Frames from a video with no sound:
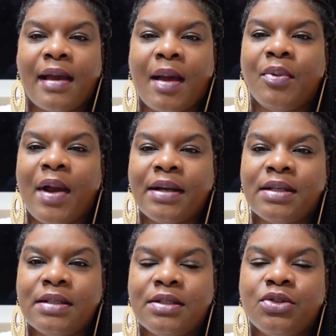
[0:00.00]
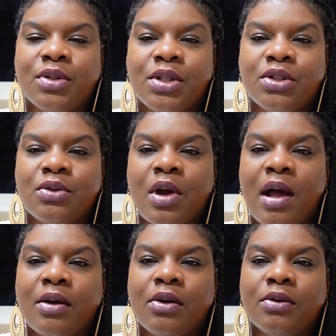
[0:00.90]
I practice traditional
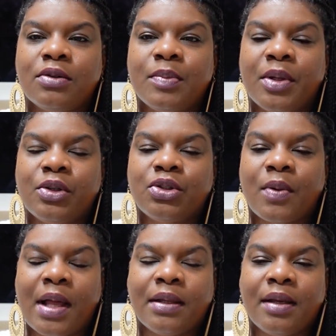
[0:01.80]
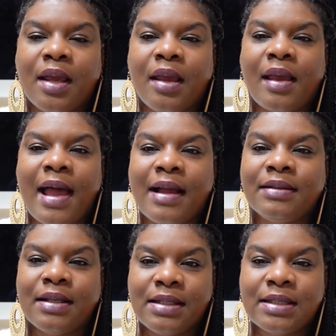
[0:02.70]
Kongo spirituality
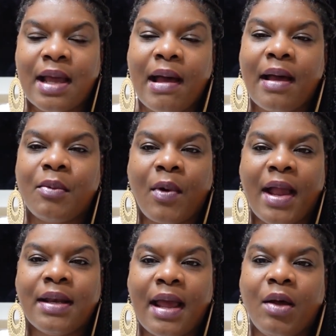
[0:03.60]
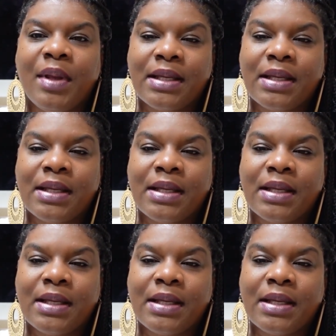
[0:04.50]
at this time right now,